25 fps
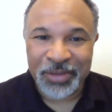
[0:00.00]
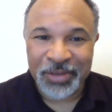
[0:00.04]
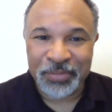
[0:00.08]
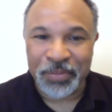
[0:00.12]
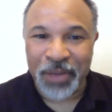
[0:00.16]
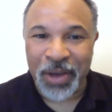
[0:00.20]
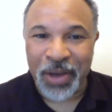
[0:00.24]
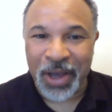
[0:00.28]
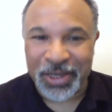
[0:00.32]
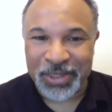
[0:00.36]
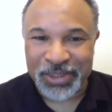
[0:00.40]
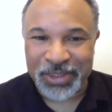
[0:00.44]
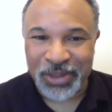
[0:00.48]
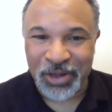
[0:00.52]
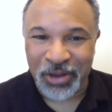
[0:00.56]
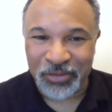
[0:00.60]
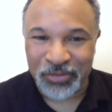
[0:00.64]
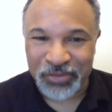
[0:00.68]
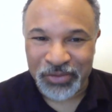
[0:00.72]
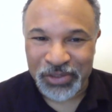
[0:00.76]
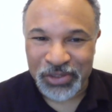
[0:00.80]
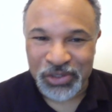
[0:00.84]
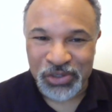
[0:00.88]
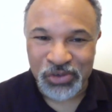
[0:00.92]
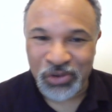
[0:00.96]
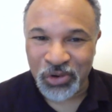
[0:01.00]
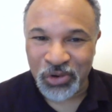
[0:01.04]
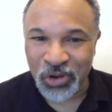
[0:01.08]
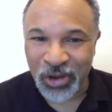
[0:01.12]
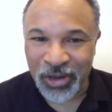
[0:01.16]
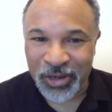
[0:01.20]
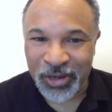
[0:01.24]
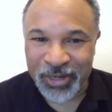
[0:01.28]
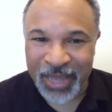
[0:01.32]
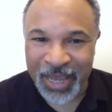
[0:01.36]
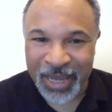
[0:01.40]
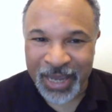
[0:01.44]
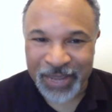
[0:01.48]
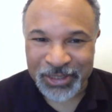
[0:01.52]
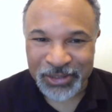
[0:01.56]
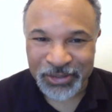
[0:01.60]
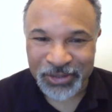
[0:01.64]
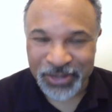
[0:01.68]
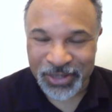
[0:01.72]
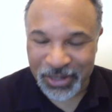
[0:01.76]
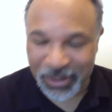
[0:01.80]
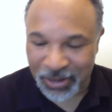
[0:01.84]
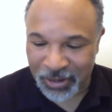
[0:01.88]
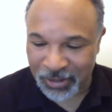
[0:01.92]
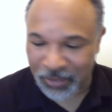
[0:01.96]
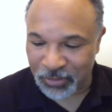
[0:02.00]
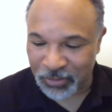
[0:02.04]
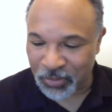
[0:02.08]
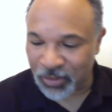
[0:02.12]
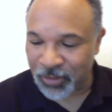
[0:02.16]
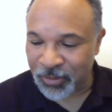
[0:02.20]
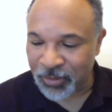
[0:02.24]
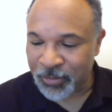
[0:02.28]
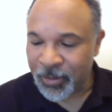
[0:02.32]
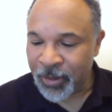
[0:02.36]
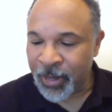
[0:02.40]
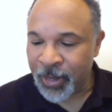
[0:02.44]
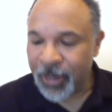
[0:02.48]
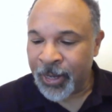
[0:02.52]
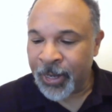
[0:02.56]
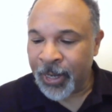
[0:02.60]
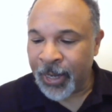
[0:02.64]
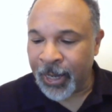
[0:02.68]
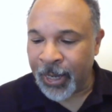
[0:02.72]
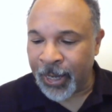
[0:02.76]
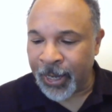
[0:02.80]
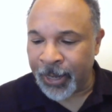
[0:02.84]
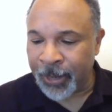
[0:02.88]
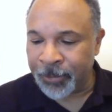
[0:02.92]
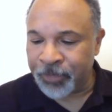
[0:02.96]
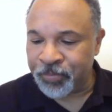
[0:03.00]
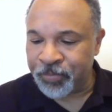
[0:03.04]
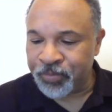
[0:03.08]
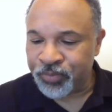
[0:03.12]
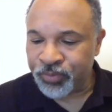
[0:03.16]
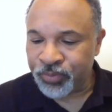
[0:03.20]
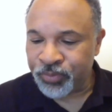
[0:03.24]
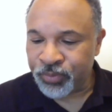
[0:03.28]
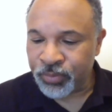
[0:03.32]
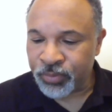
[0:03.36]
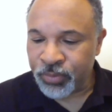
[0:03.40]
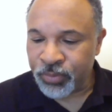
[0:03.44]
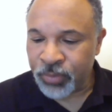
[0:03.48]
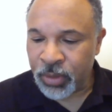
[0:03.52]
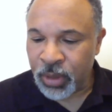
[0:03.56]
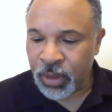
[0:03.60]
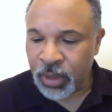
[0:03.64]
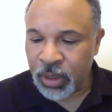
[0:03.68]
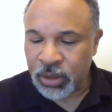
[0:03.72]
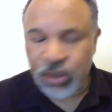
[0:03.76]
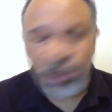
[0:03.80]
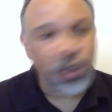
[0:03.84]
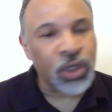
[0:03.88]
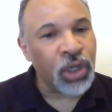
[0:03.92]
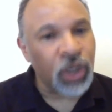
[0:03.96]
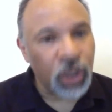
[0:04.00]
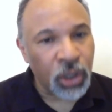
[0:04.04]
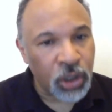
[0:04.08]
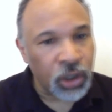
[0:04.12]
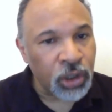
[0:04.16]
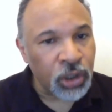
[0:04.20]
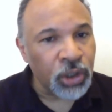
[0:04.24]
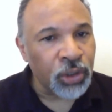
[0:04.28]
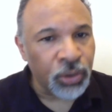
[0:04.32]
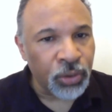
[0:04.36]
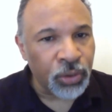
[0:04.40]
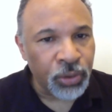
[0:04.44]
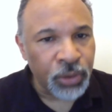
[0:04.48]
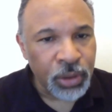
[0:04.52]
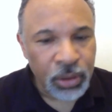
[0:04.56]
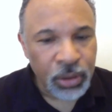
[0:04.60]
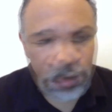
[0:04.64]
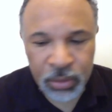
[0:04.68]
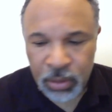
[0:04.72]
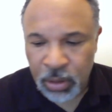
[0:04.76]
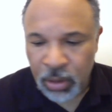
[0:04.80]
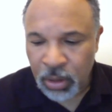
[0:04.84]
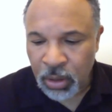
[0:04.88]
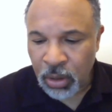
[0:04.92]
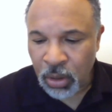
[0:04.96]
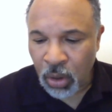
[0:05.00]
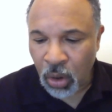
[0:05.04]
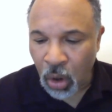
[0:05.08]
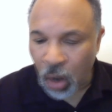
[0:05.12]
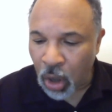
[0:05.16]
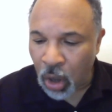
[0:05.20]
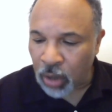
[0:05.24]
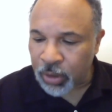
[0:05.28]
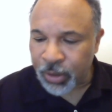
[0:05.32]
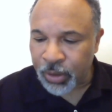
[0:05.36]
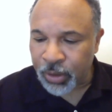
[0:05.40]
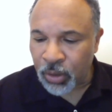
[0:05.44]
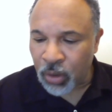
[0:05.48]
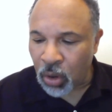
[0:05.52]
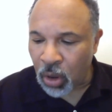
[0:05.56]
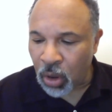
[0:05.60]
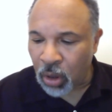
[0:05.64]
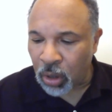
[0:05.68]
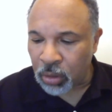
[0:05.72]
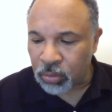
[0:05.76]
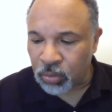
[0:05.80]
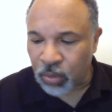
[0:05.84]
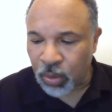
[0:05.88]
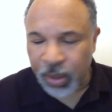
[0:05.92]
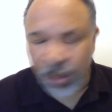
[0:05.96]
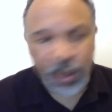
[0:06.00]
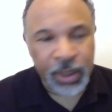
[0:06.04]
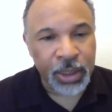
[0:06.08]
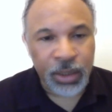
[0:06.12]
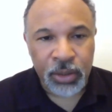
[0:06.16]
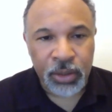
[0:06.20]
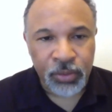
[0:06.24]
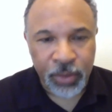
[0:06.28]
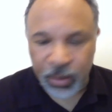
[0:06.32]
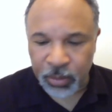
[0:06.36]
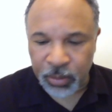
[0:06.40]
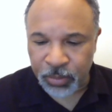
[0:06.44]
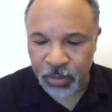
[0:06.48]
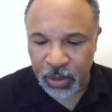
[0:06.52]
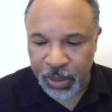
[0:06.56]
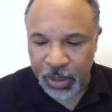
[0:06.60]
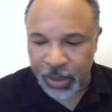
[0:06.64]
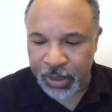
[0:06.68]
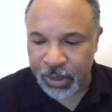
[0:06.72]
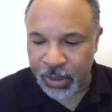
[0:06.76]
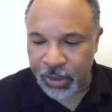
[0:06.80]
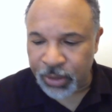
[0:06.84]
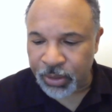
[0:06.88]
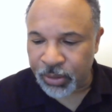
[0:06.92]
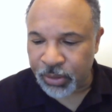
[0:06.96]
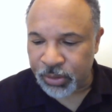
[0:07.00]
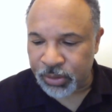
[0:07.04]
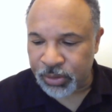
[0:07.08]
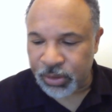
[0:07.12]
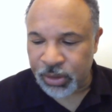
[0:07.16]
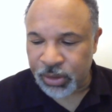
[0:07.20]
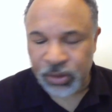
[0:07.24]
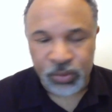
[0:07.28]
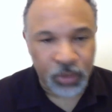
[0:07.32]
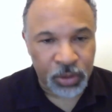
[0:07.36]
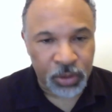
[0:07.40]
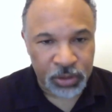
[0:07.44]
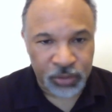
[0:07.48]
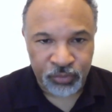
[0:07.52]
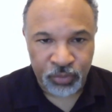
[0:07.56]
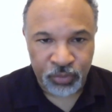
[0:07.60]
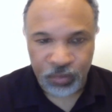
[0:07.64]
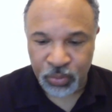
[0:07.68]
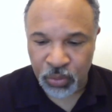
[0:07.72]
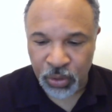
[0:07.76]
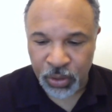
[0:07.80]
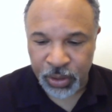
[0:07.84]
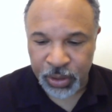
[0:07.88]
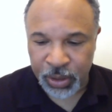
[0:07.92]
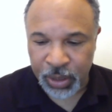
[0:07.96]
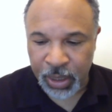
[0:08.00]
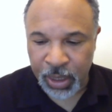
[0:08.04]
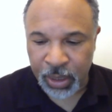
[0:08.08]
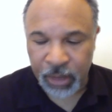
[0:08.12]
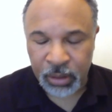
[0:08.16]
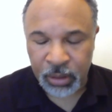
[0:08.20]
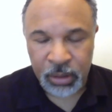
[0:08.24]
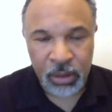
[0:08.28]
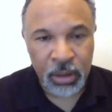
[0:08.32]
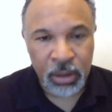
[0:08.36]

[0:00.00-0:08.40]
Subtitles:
box office draw and actor in Hollywood. To conclude, all in all, what an incredible 8 years this was for Poitier.